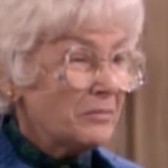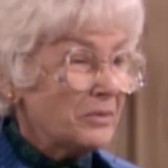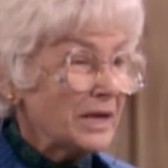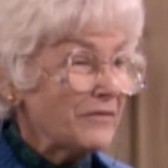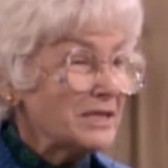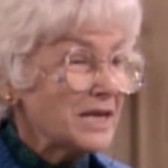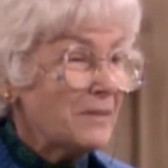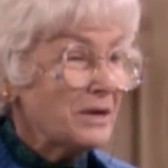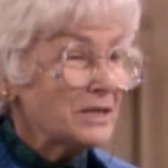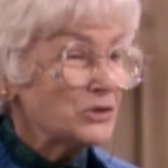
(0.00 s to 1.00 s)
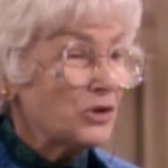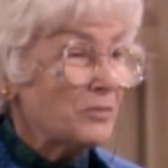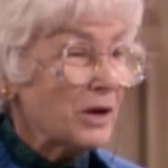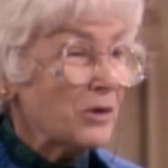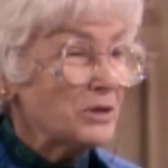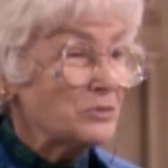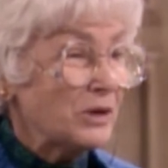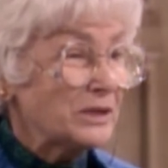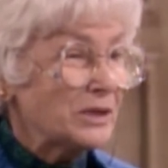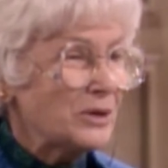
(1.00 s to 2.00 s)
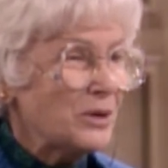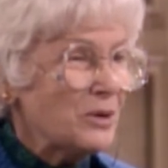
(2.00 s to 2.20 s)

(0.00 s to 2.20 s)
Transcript: But every time I saw him, I always wondered